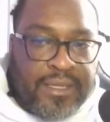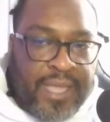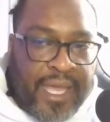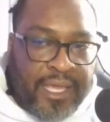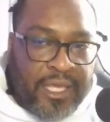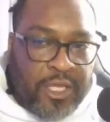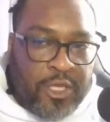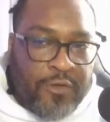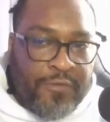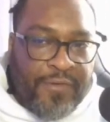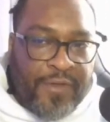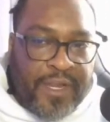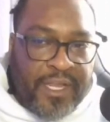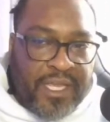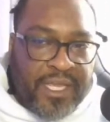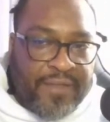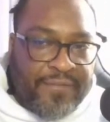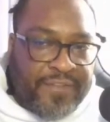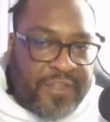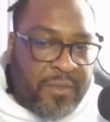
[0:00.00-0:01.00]
Thank you for
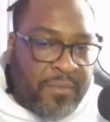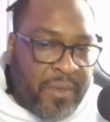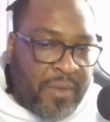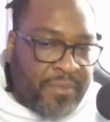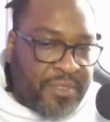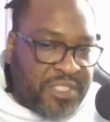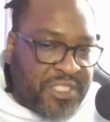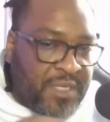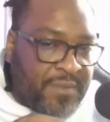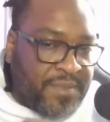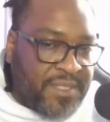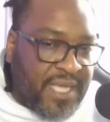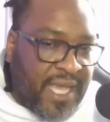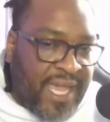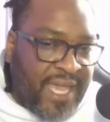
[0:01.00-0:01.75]
the gifted memberships,